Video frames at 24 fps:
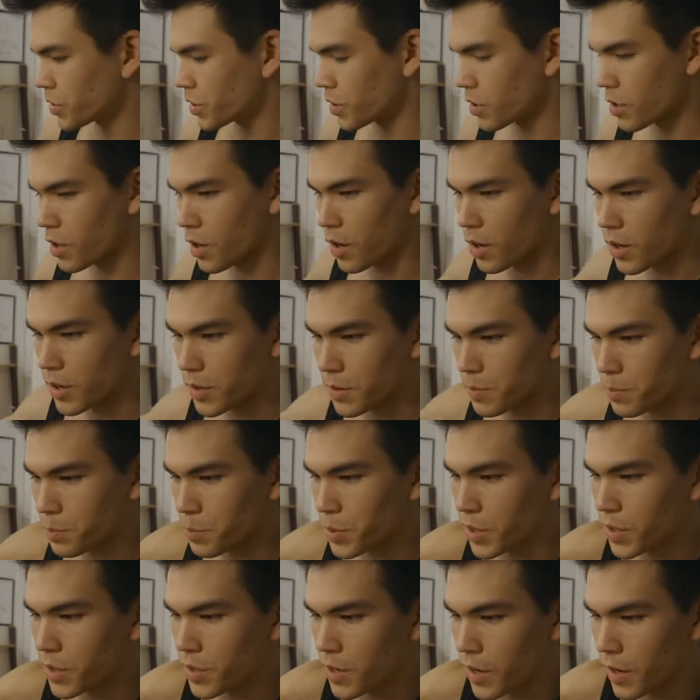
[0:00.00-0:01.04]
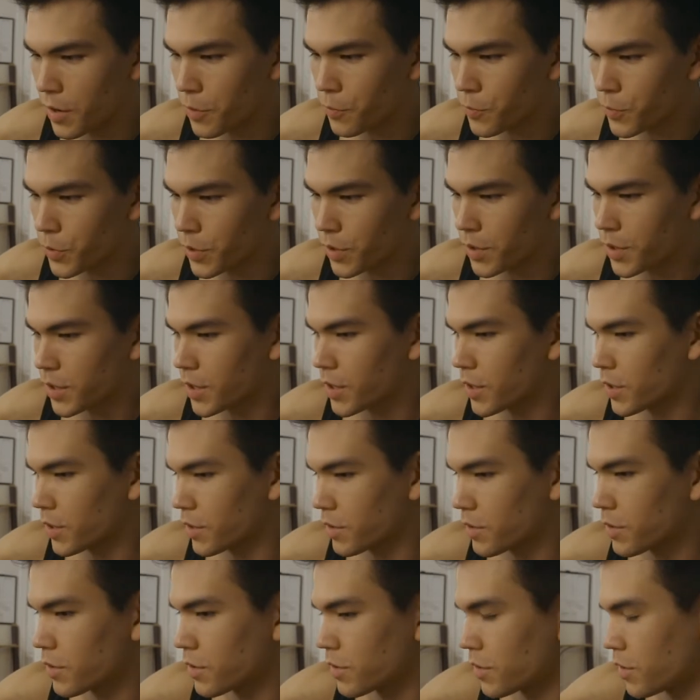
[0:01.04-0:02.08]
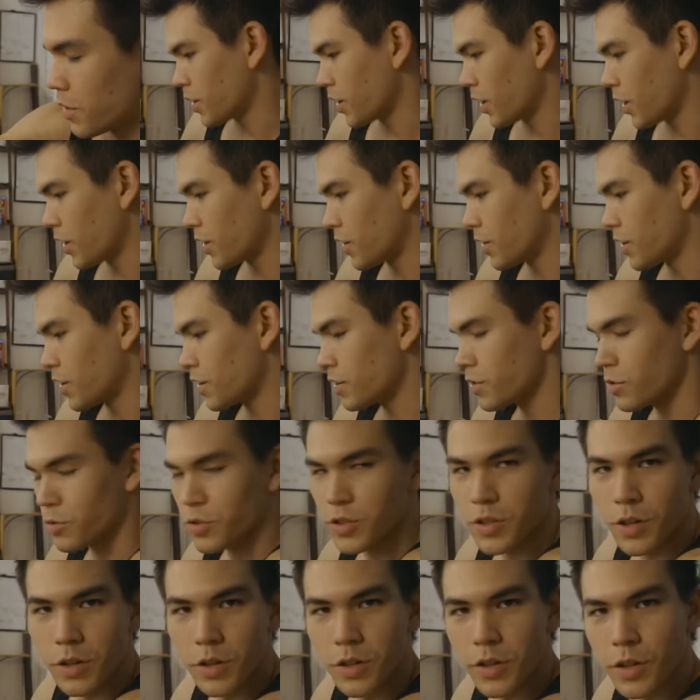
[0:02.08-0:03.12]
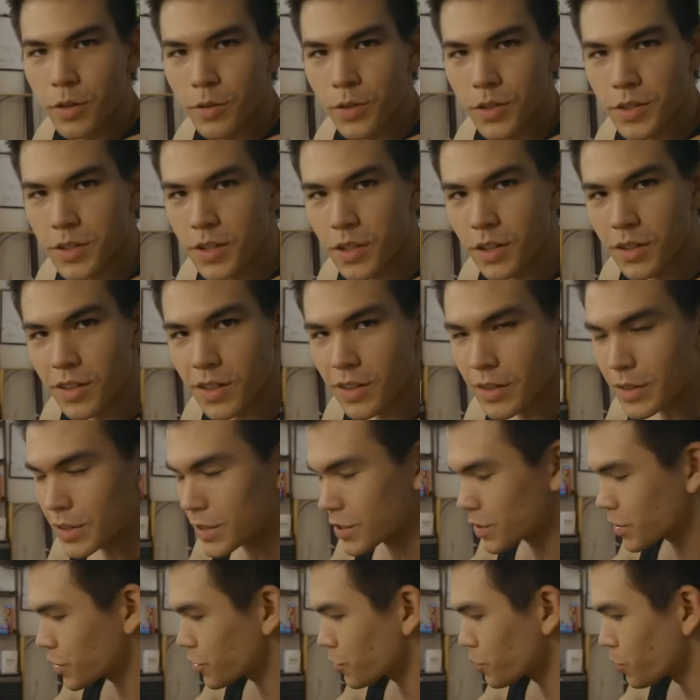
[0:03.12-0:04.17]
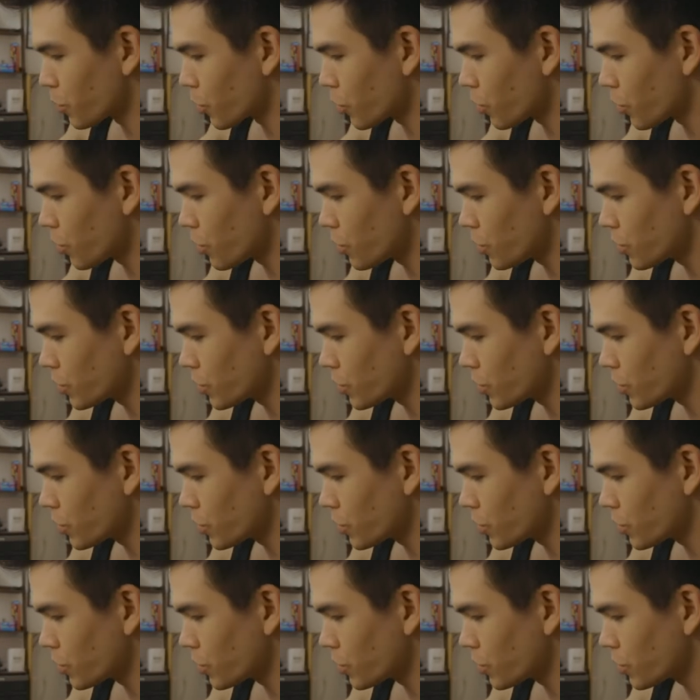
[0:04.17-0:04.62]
to not pin everything, and then you start noticing these small